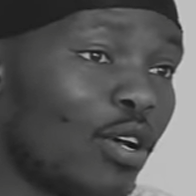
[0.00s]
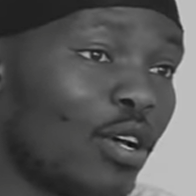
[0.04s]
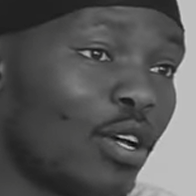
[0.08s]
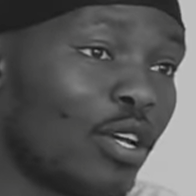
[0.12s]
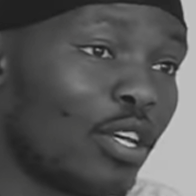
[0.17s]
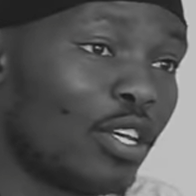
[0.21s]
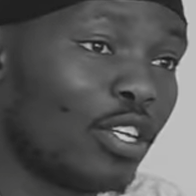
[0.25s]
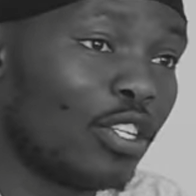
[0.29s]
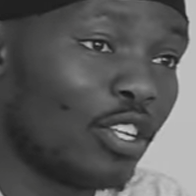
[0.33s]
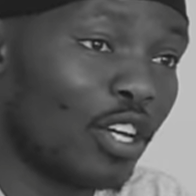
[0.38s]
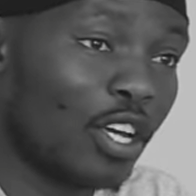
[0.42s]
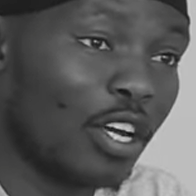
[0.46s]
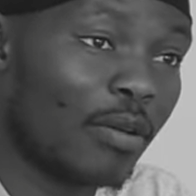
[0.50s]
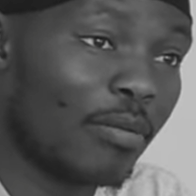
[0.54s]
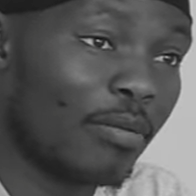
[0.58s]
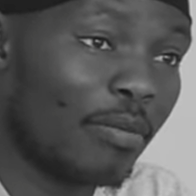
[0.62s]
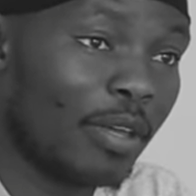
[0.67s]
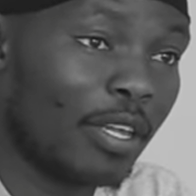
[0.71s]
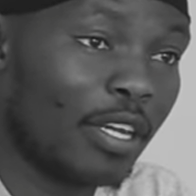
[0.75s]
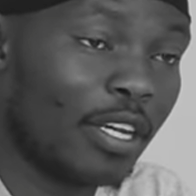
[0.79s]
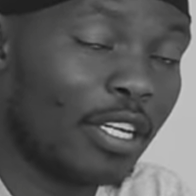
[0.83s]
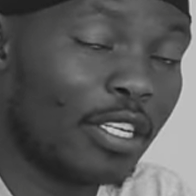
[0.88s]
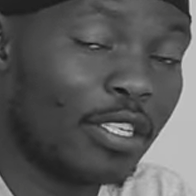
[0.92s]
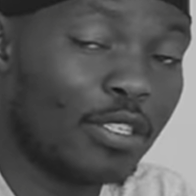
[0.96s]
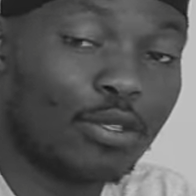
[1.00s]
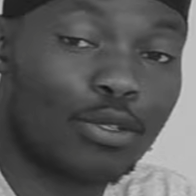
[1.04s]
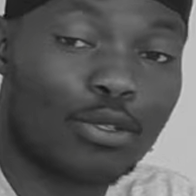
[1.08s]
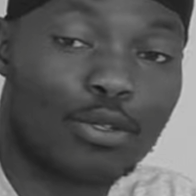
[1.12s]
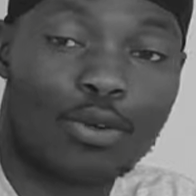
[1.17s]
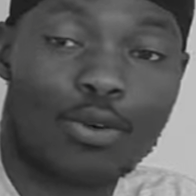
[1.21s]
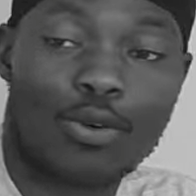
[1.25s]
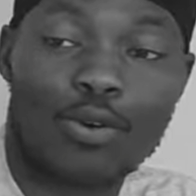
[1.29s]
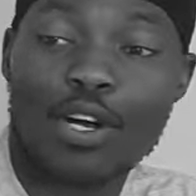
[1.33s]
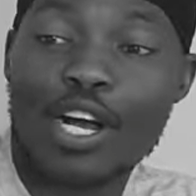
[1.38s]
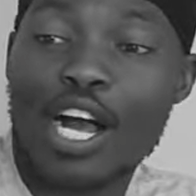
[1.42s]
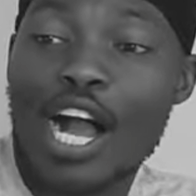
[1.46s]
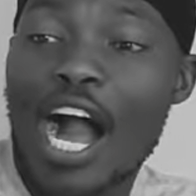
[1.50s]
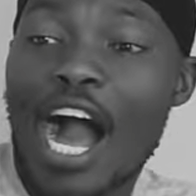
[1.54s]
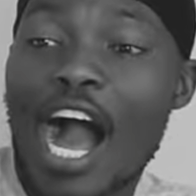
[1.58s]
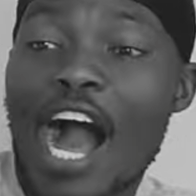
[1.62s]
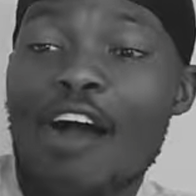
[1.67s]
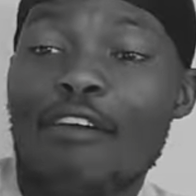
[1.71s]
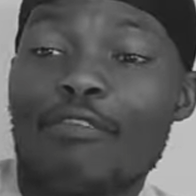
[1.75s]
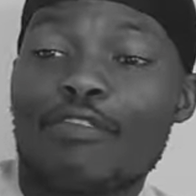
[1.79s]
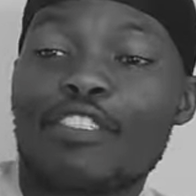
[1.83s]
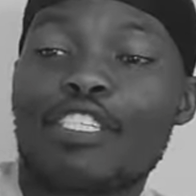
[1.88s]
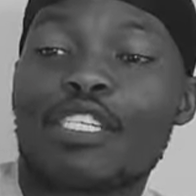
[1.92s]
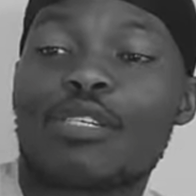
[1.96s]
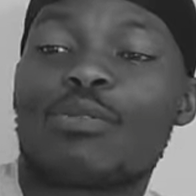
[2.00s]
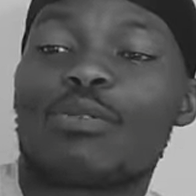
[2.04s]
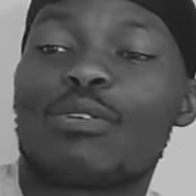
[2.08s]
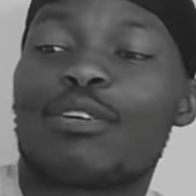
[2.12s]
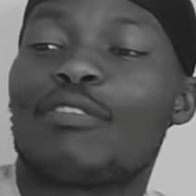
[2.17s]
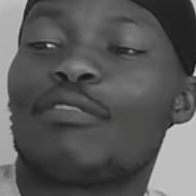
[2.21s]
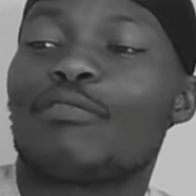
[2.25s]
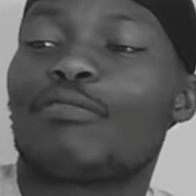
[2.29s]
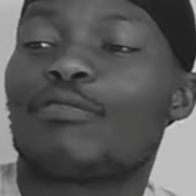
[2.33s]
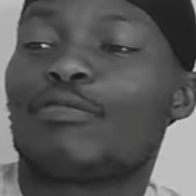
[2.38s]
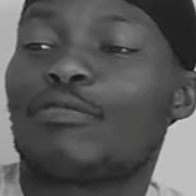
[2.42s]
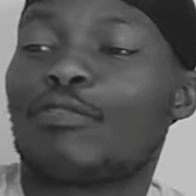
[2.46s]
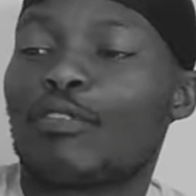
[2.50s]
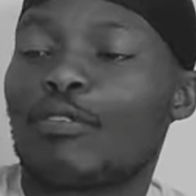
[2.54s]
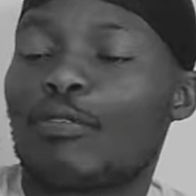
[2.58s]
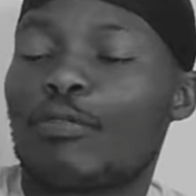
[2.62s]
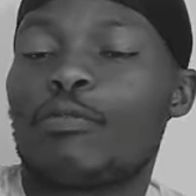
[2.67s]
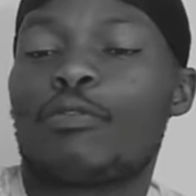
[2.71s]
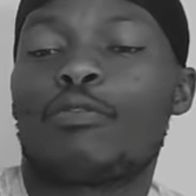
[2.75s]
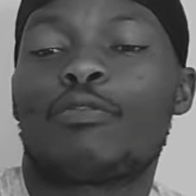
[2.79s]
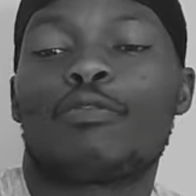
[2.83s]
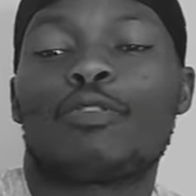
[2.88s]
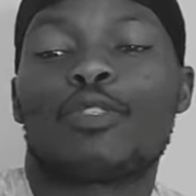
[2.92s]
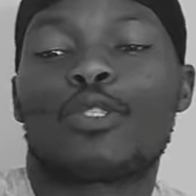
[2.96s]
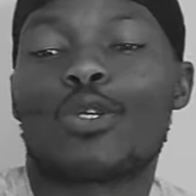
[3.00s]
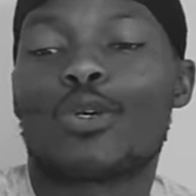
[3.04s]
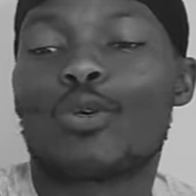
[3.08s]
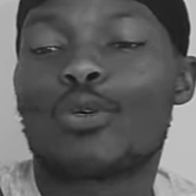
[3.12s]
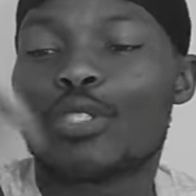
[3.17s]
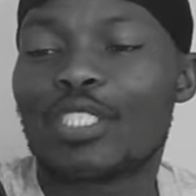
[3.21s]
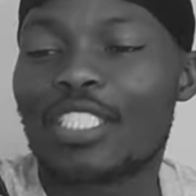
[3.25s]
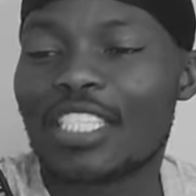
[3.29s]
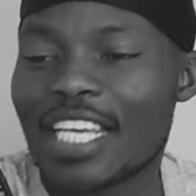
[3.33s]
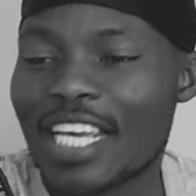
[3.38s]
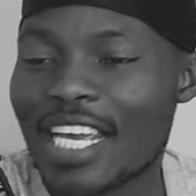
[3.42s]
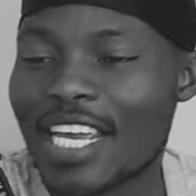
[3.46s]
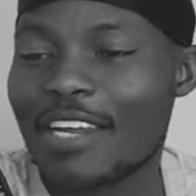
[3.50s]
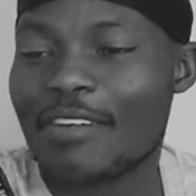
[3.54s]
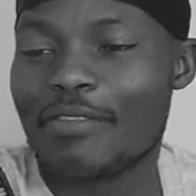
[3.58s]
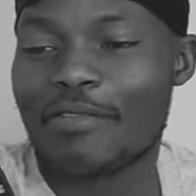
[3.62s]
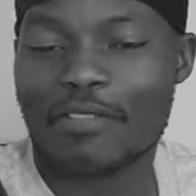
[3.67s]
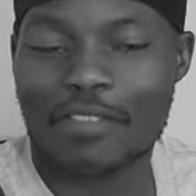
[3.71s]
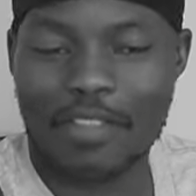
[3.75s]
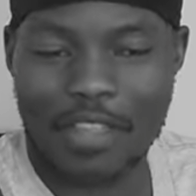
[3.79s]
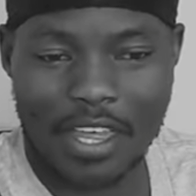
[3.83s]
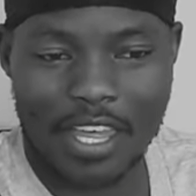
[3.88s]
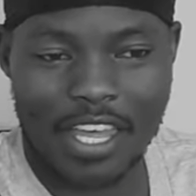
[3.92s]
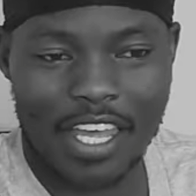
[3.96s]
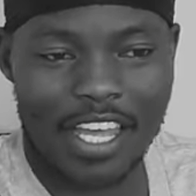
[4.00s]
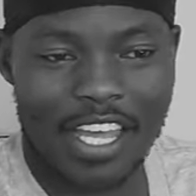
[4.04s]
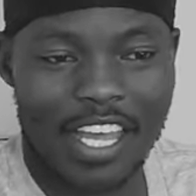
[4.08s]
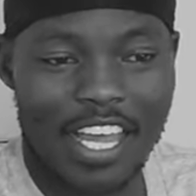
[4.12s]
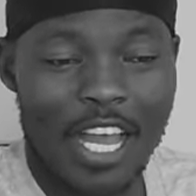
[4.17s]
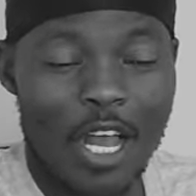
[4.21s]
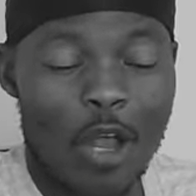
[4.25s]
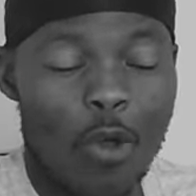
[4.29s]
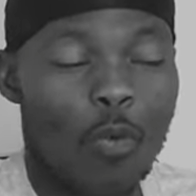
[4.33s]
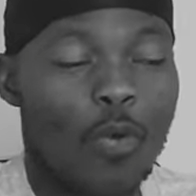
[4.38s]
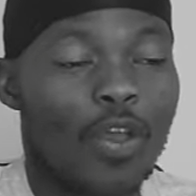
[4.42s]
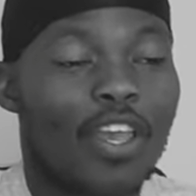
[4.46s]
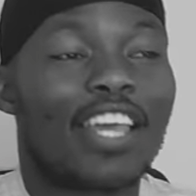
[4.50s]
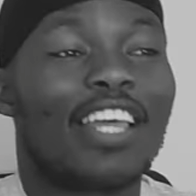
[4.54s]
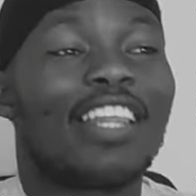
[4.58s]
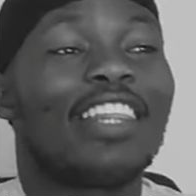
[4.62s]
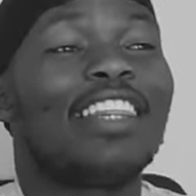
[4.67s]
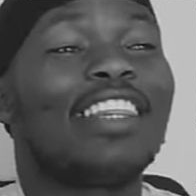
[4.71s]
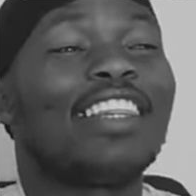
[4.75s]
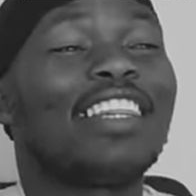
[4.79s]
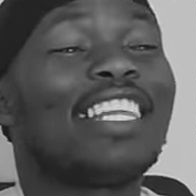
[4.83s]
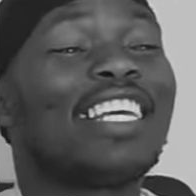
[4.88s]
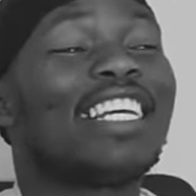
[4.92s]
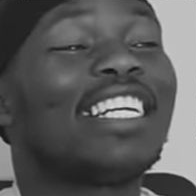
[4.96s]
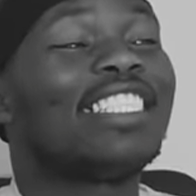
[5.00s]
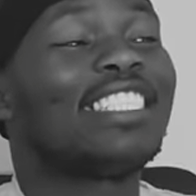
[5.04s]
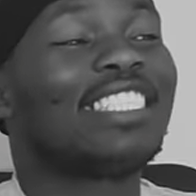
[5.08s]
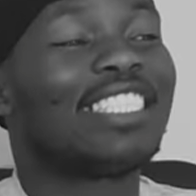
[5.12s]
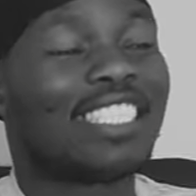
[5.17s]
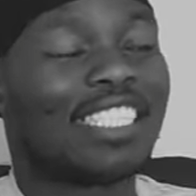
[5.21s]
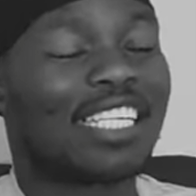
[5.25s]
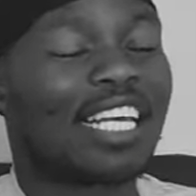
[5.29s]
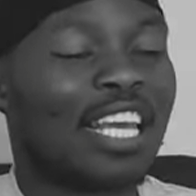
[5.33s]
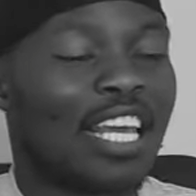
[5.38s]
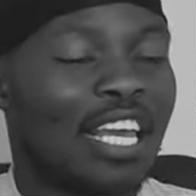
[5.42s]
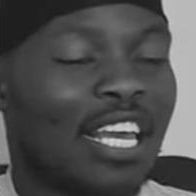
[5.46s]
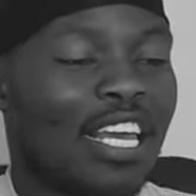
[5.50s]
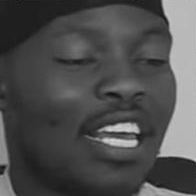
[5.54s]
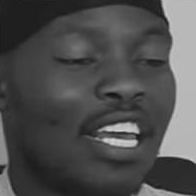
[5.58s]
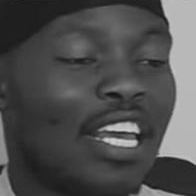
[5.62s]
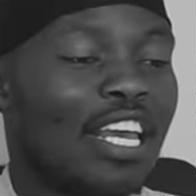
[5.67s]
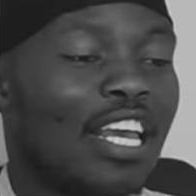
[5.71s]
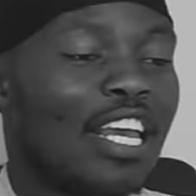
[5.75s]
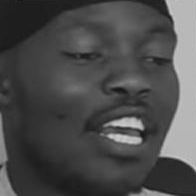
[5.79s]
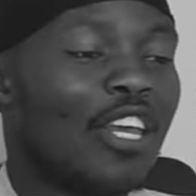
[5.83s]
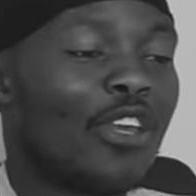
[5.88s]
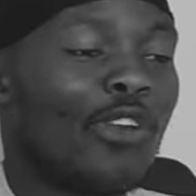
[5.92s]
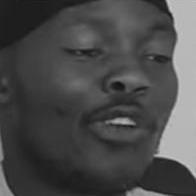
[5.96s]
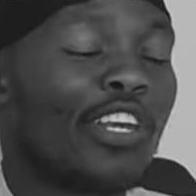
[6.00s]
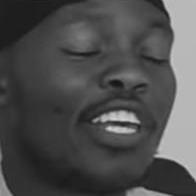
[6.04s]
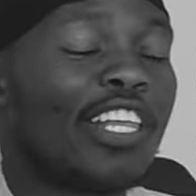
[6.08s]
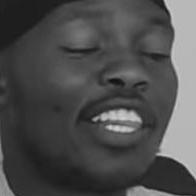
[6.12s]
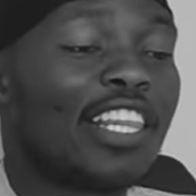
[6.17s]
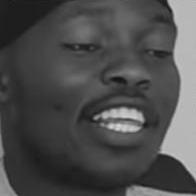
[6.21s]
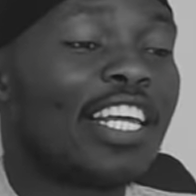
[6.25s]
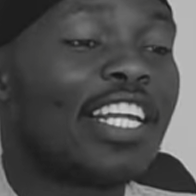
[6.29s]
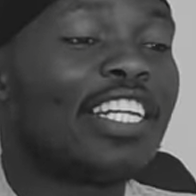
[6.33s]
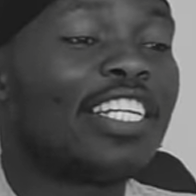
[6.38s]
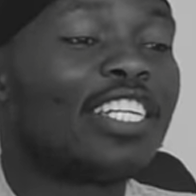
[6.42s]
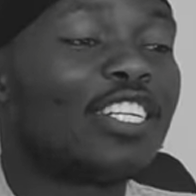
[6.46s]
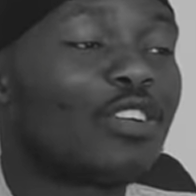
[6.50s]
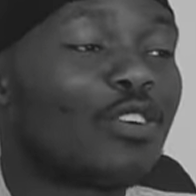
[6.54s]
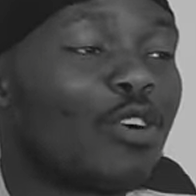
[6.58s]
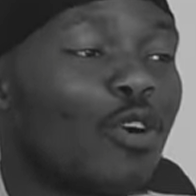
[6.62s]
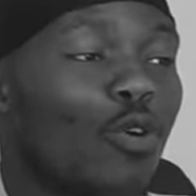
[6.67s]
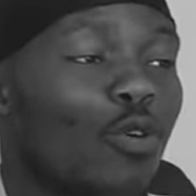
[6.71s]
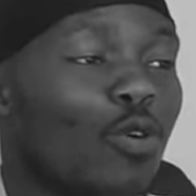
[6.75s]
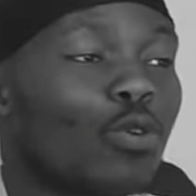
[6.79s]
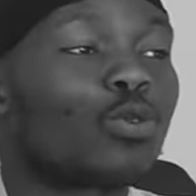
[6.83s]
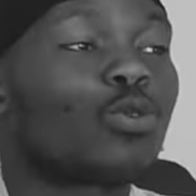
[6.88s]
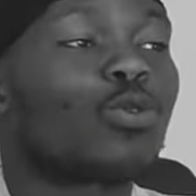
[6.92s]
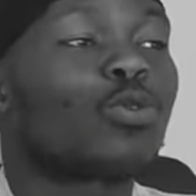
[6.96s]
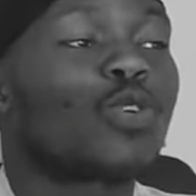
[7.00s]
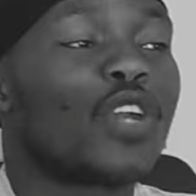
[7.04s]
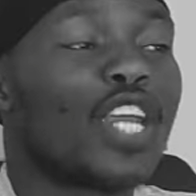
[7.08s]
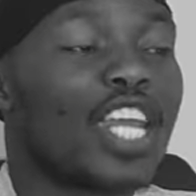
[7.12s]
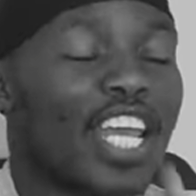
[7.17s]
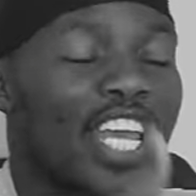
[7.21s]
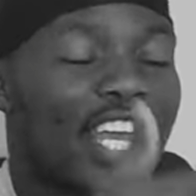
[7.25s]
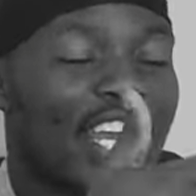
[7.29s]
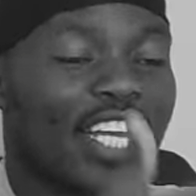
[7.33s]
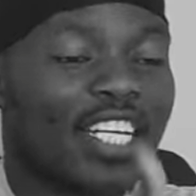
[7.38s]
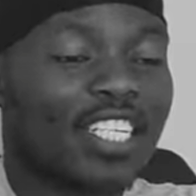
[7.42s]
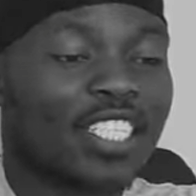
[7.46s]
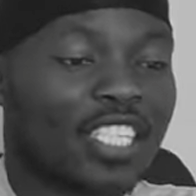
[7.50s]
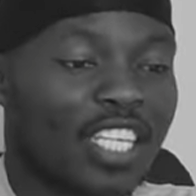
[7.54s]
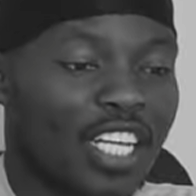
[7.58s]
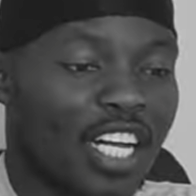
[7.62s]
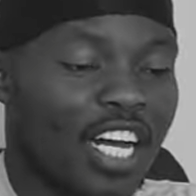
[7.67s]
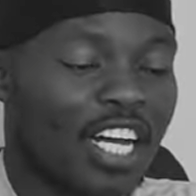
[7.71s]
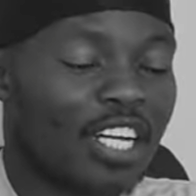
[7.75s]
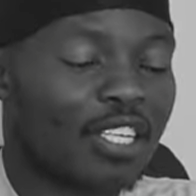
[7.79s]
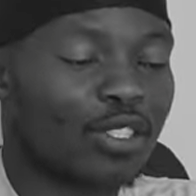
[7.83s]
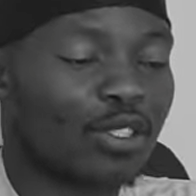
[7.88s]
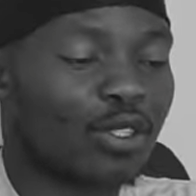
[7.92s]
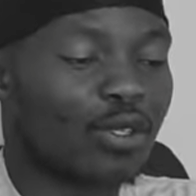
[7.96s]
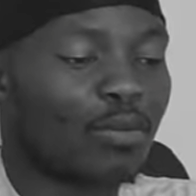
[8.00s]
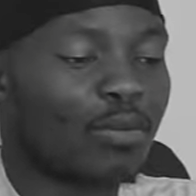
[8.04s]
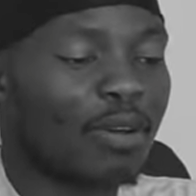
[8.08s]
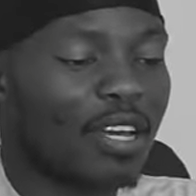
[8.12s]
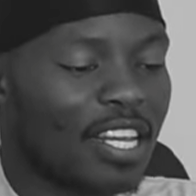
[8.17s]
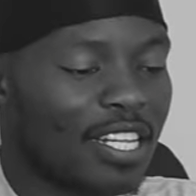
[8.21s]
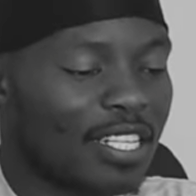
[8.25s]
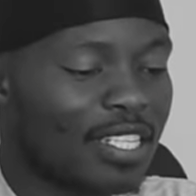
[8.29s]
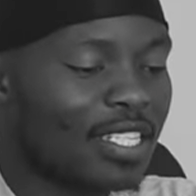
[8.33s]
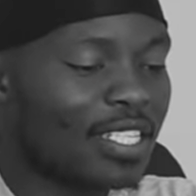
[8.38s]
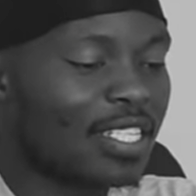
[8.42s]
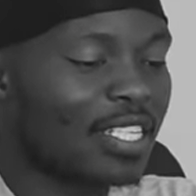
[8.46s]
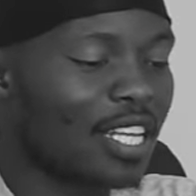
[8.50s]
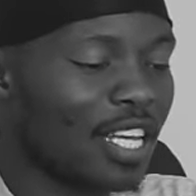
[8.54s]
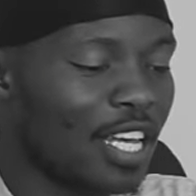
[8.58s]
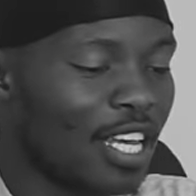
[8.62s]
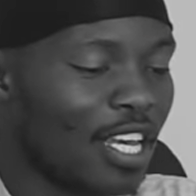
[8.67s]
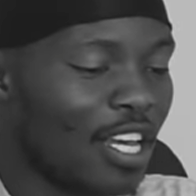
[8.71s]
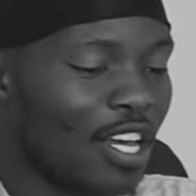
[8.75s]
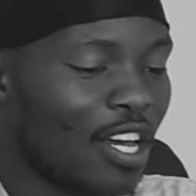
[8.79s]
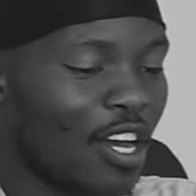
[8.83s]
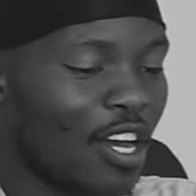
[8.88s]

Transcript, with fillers: Yeah. You know what I mean? So after we've, we've sold everything, we can then say you can then also re-engage the customer and say,